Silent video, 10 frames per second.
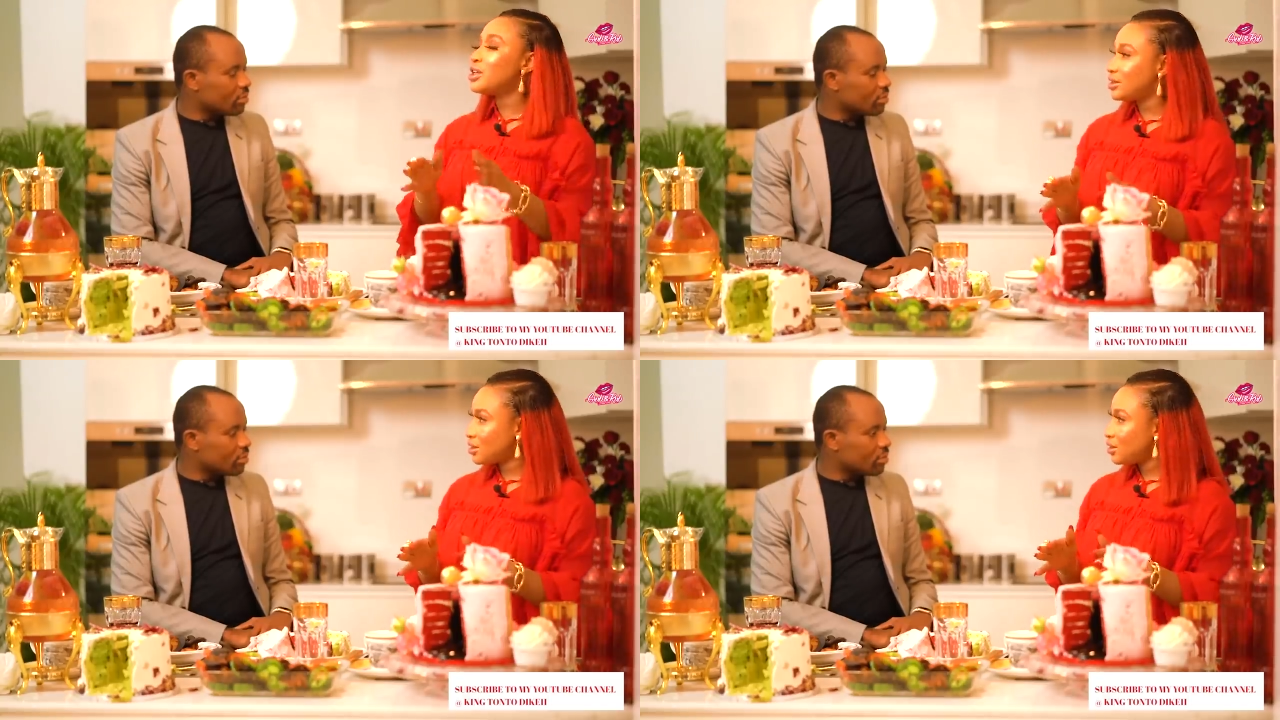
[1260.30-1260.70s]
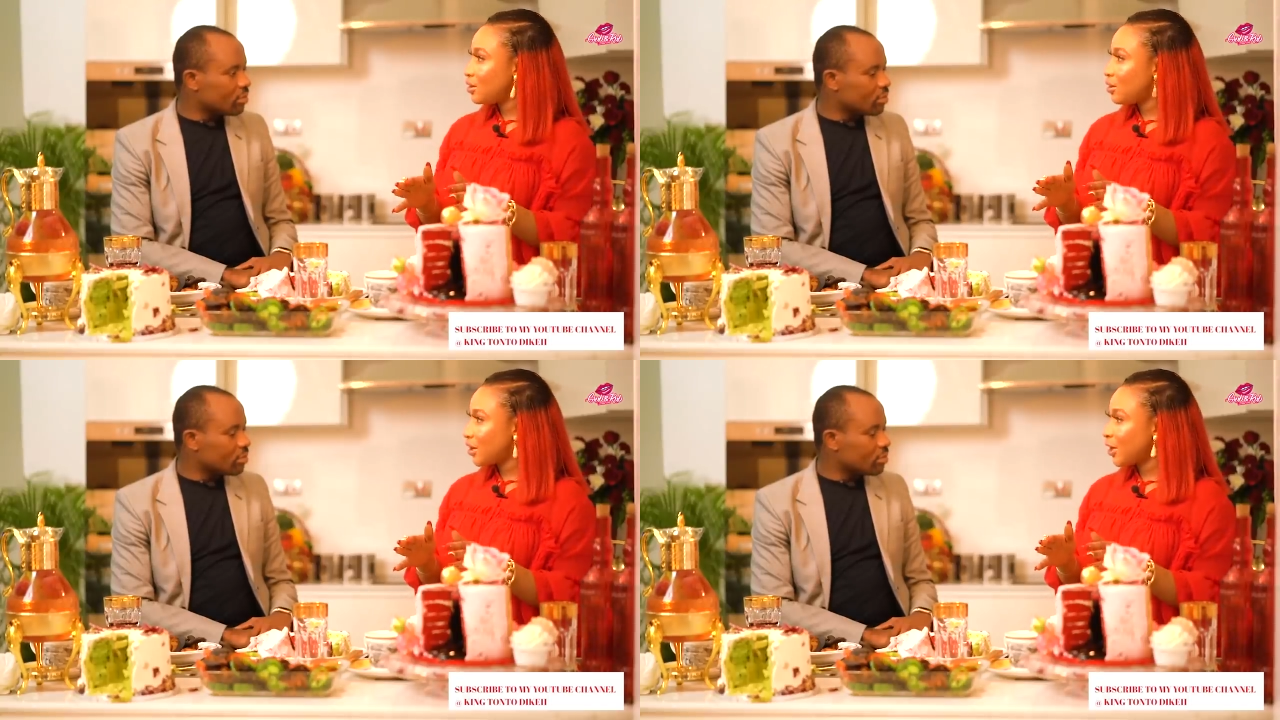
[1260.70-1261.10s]
Speaker 1: it is,
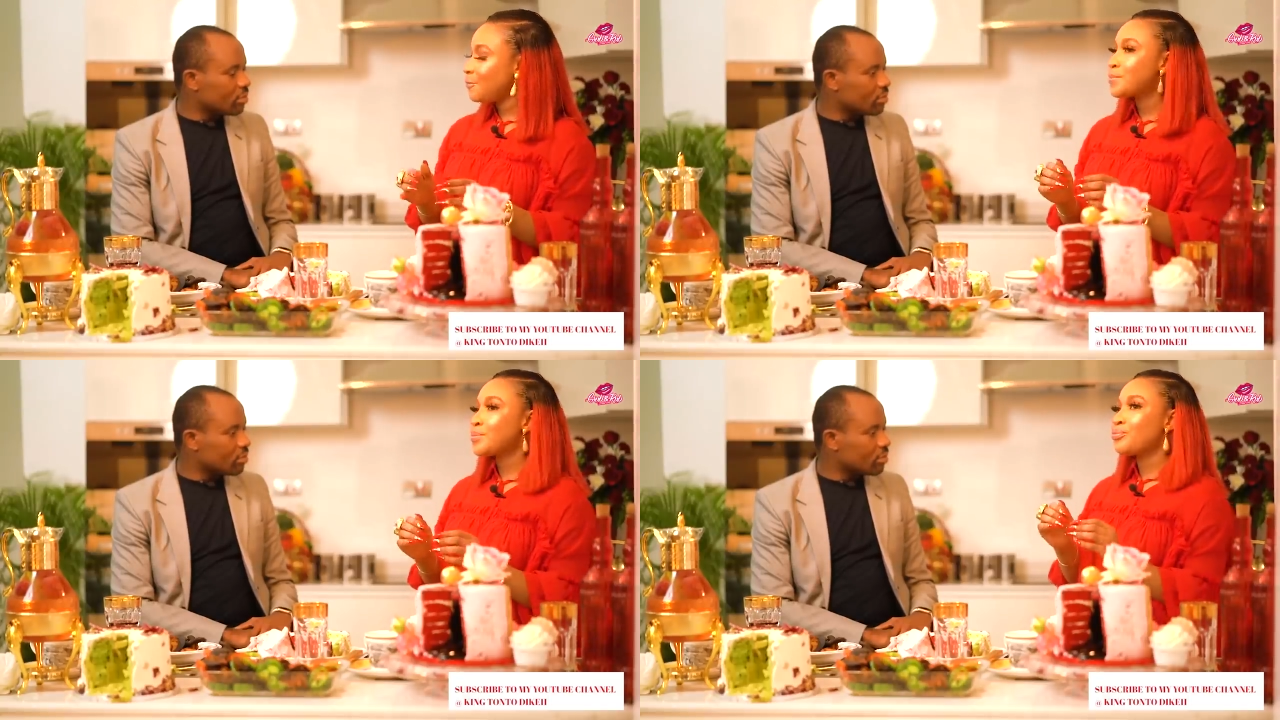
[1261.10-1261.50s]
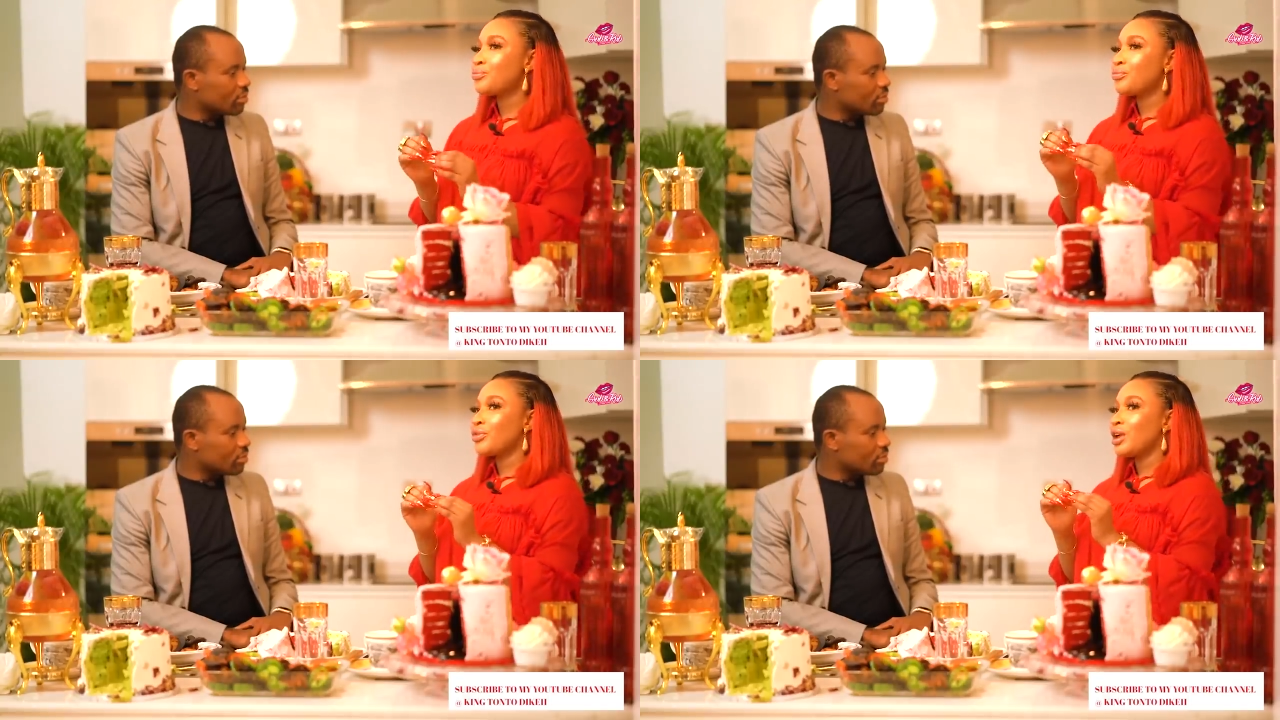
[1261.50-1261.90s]
okay?
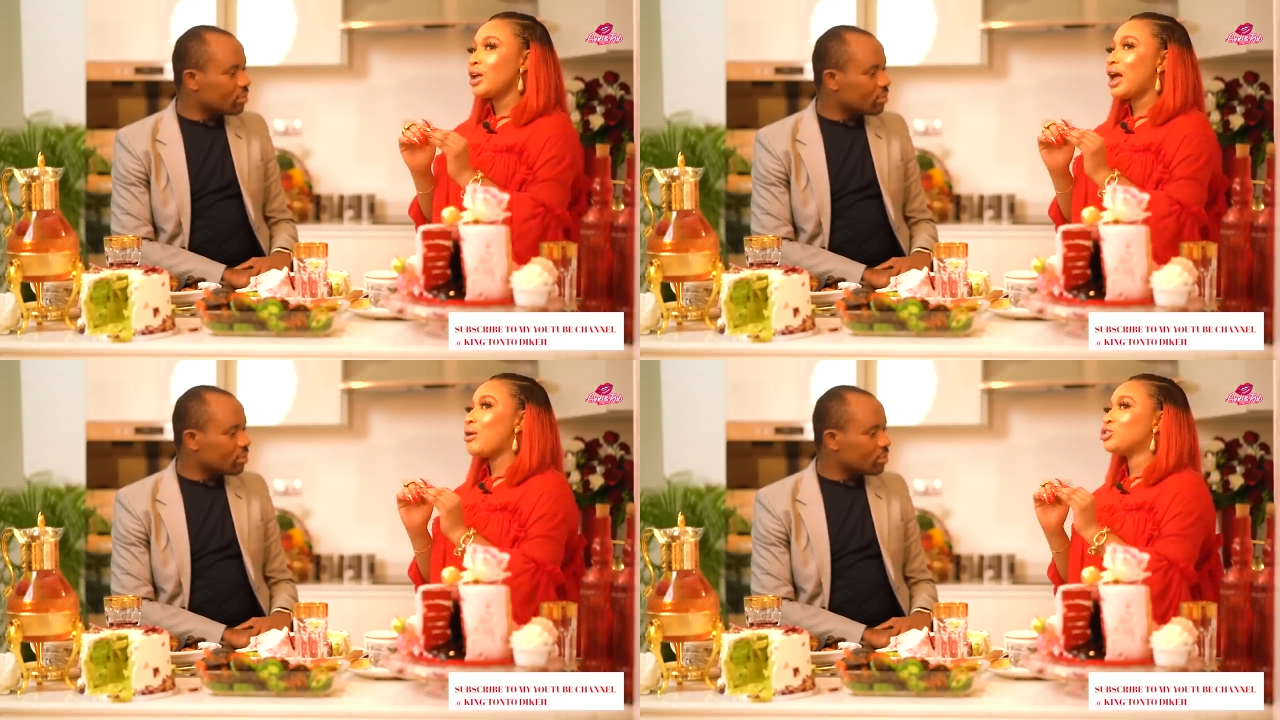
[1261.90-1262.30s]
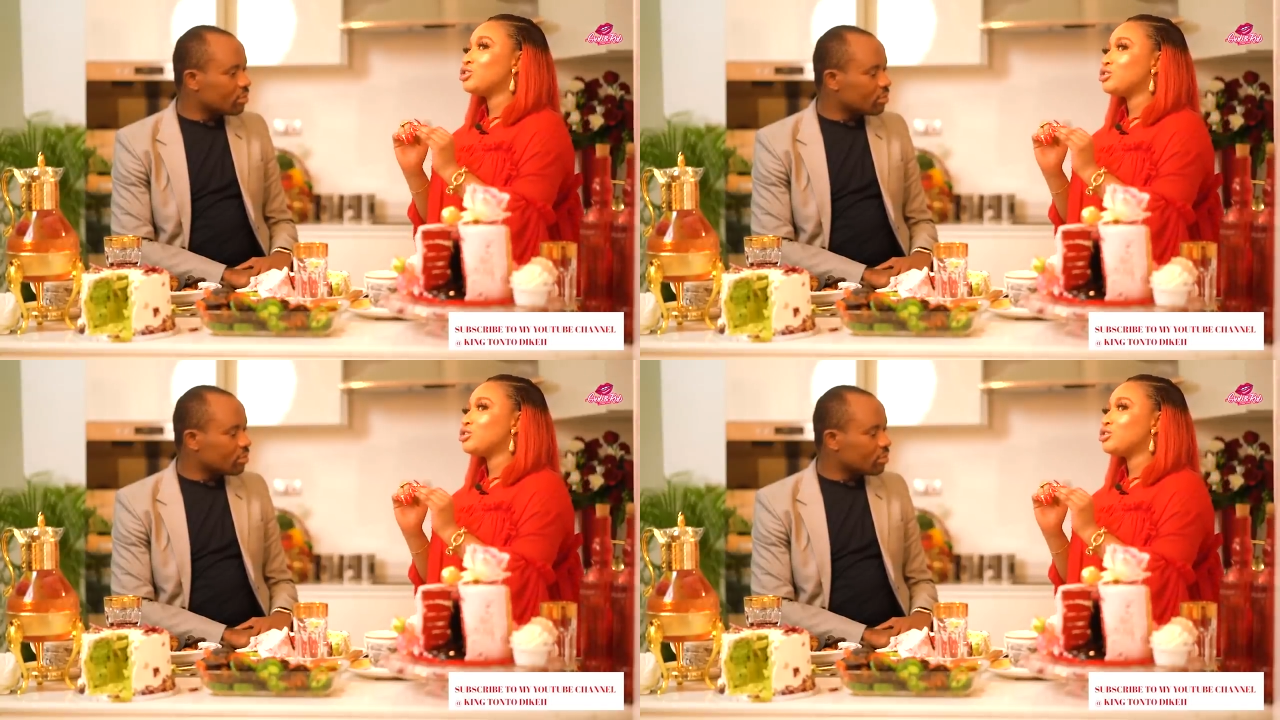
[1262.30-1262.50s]
I want you